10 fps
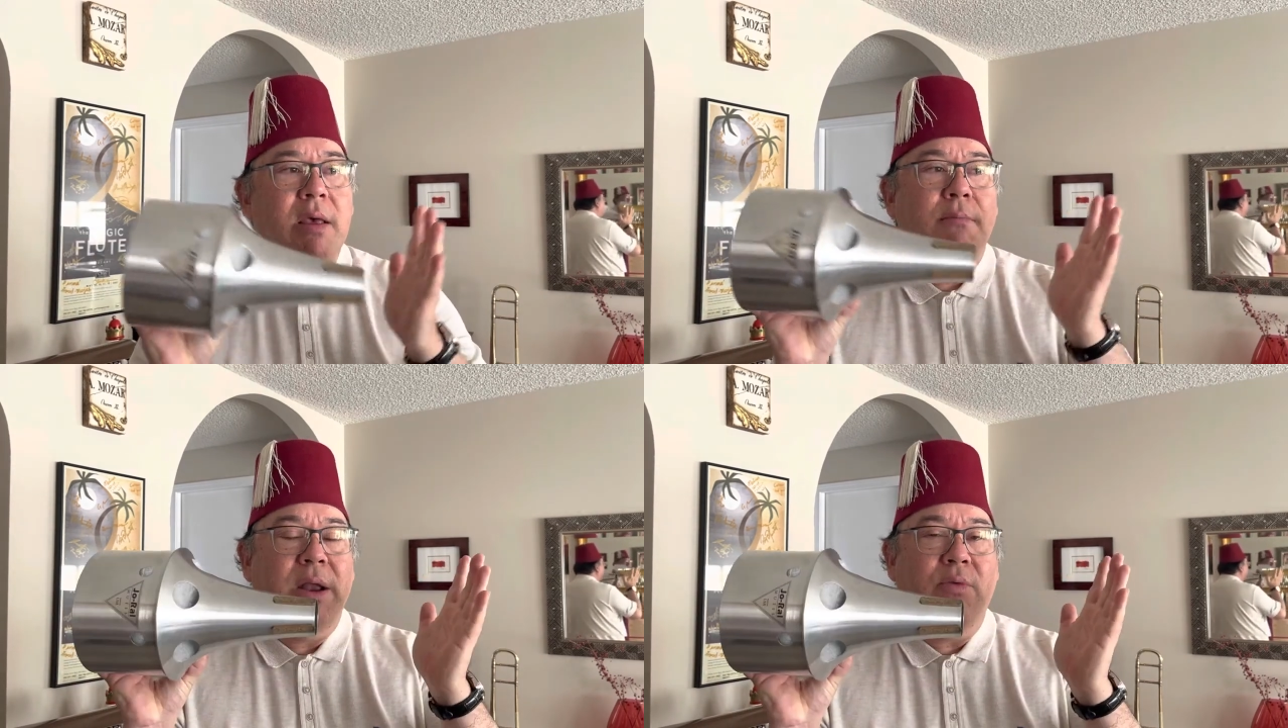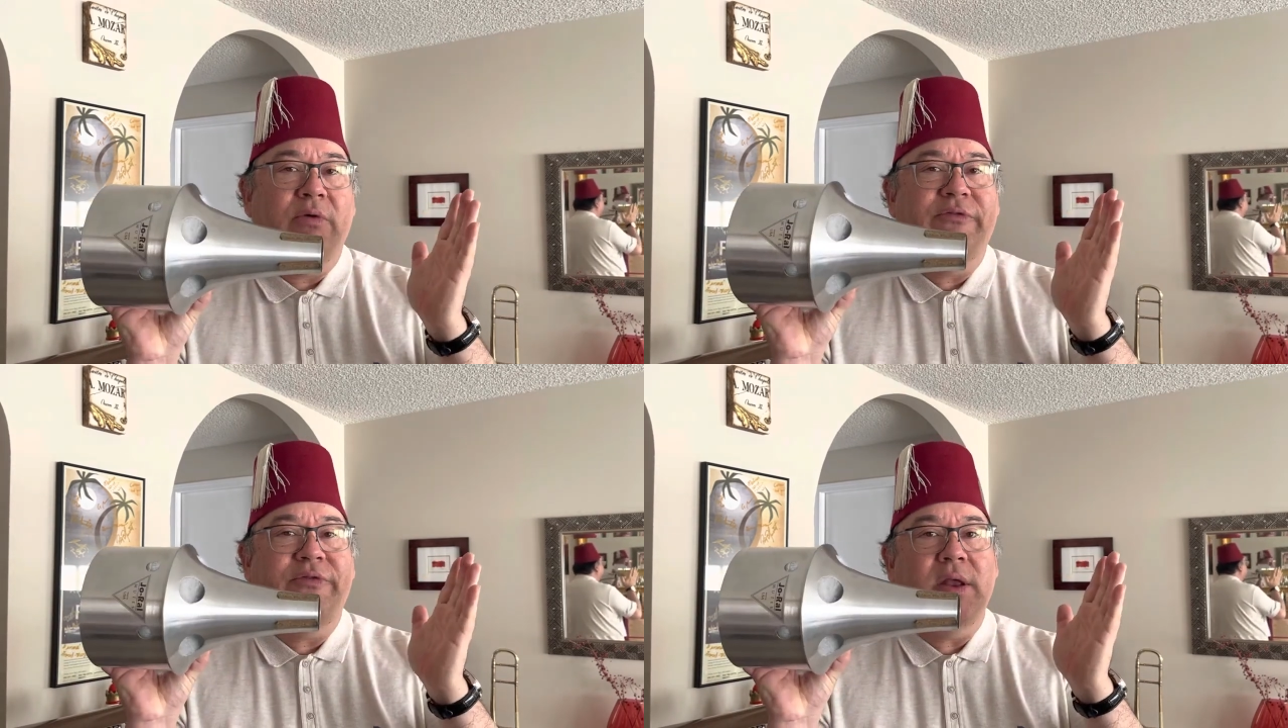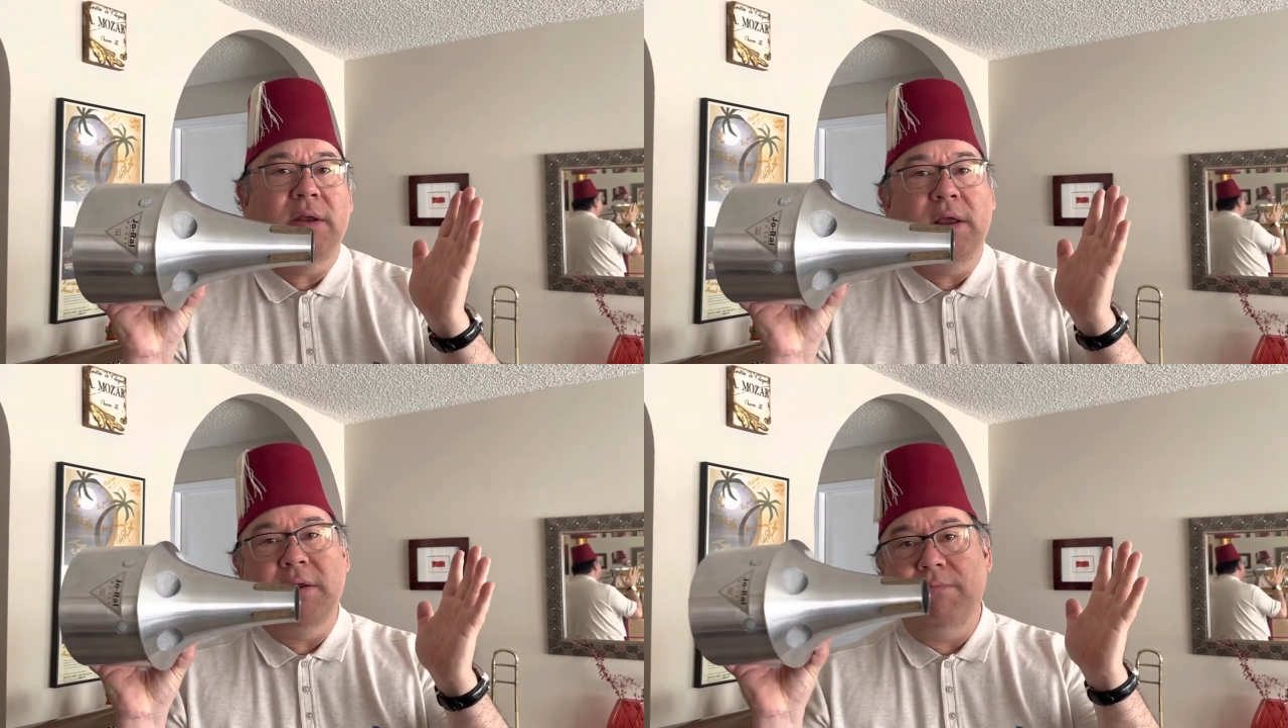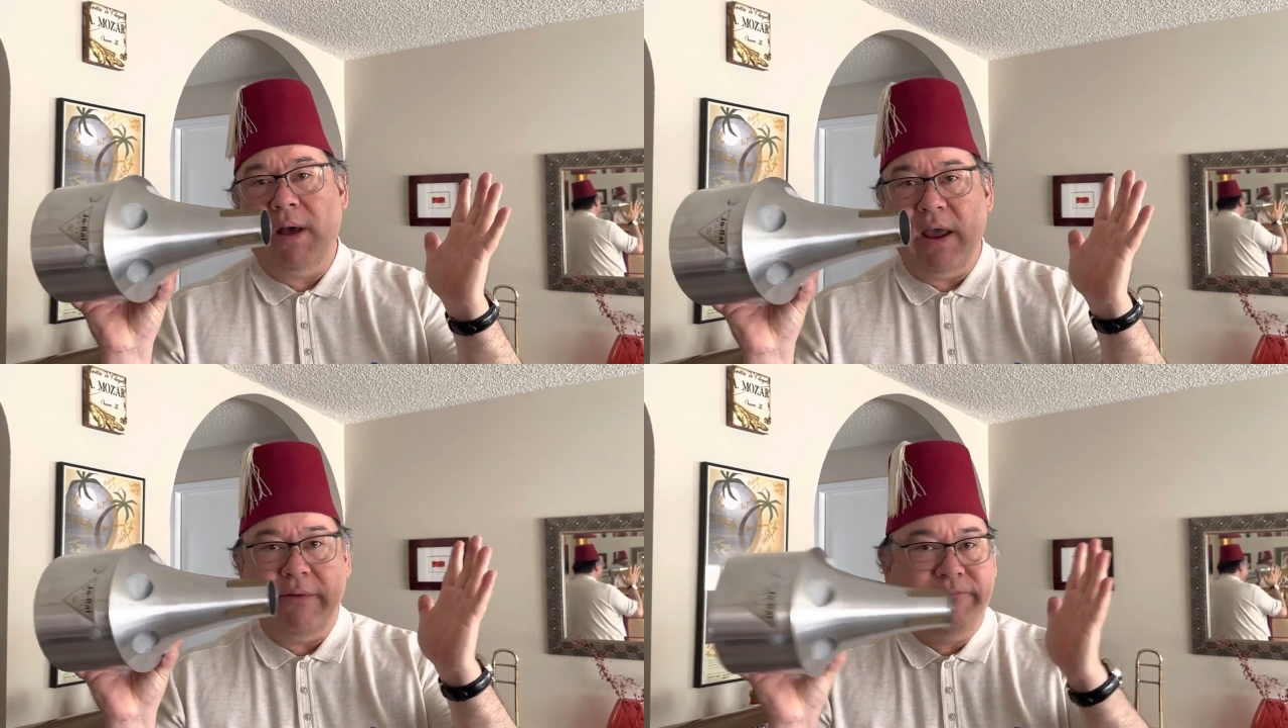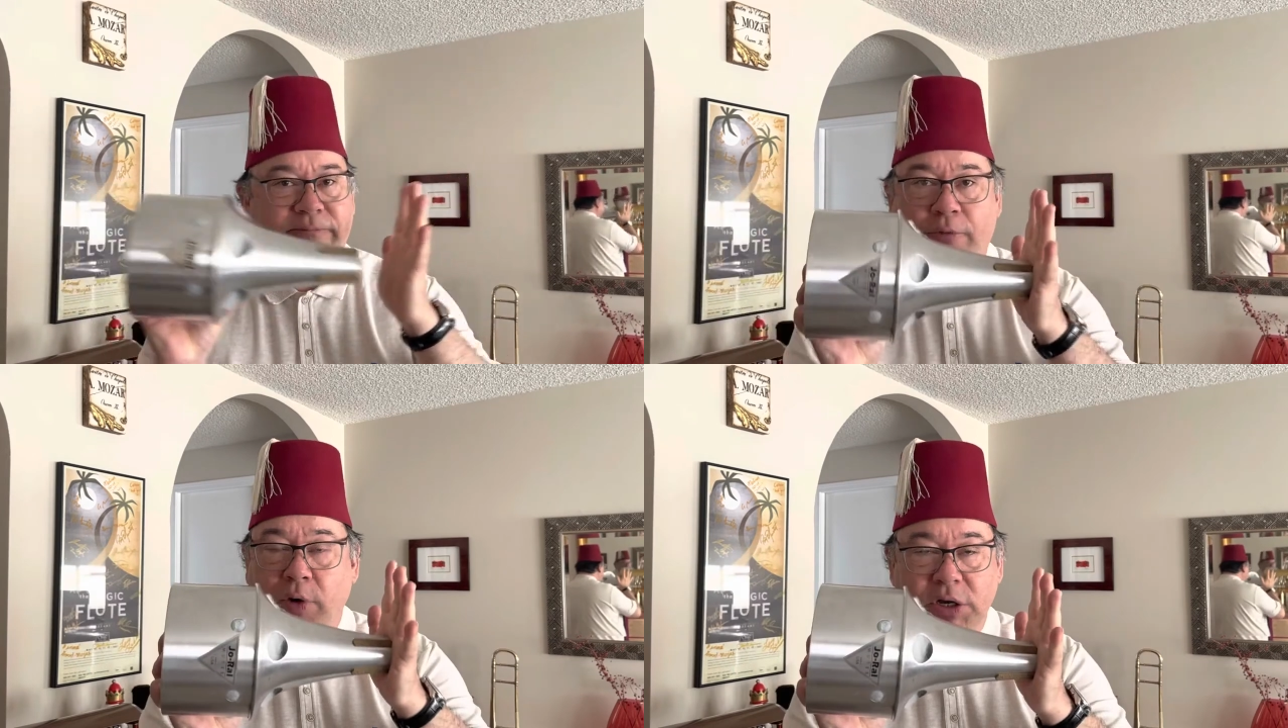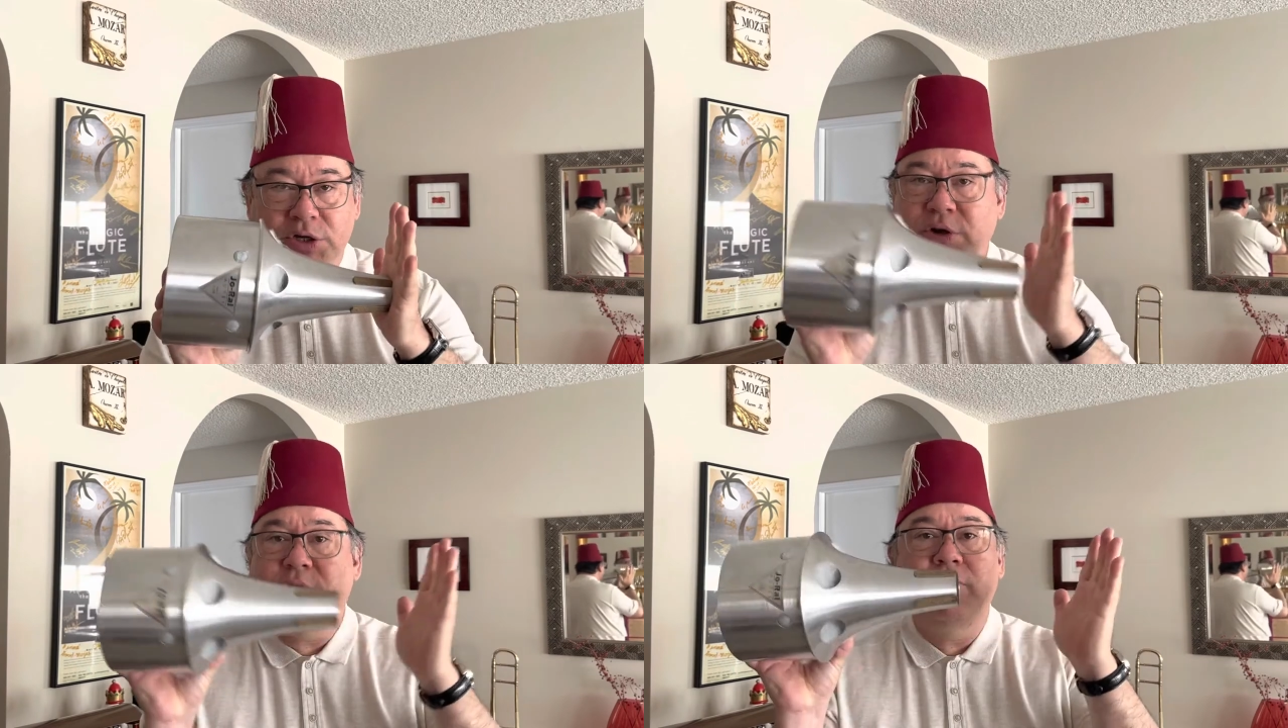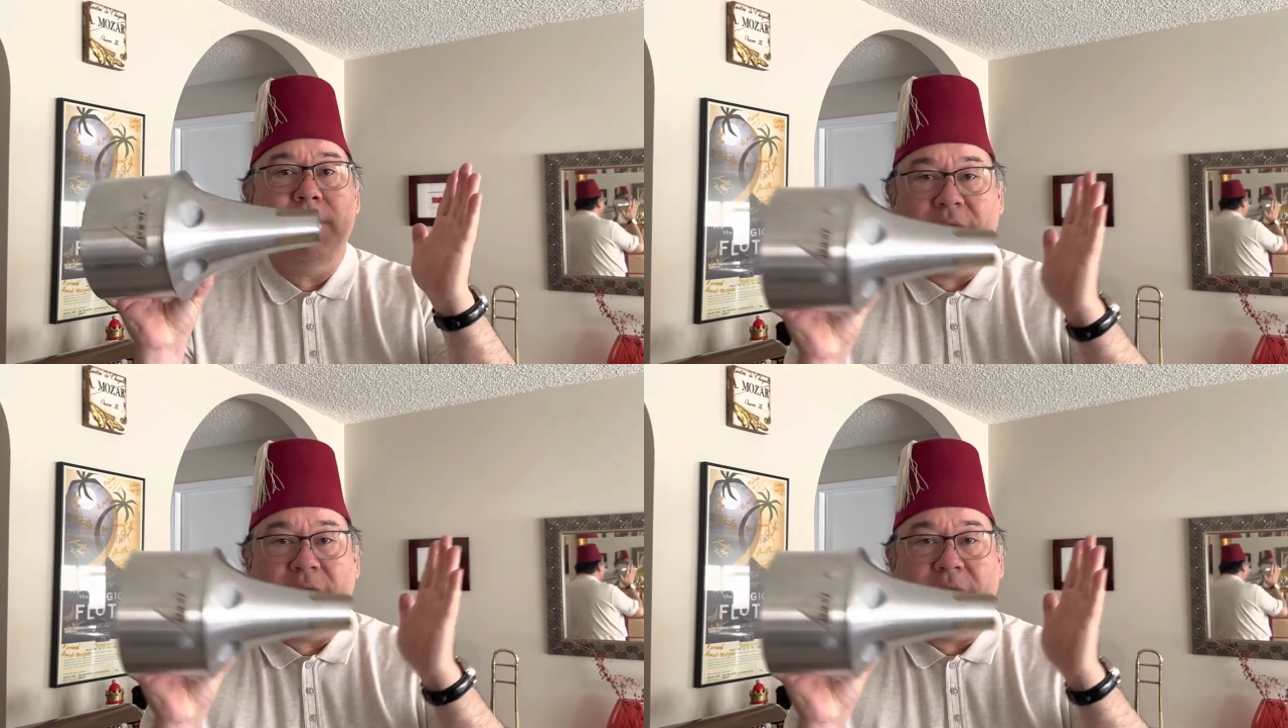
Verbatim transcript: but it will fit in my 42, my